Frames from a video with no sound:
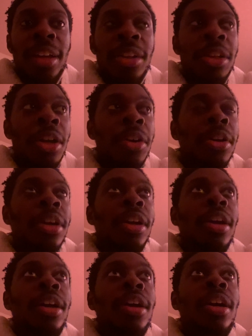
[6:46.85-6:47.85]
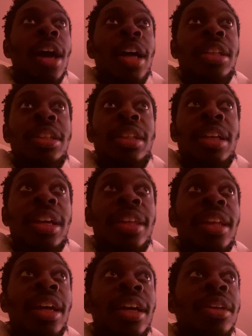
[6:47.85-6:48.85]
you know, constantly
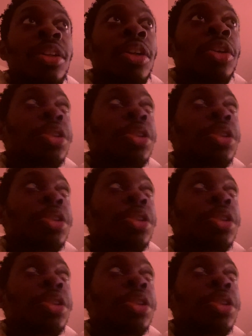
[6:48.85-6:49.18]
in that, you know.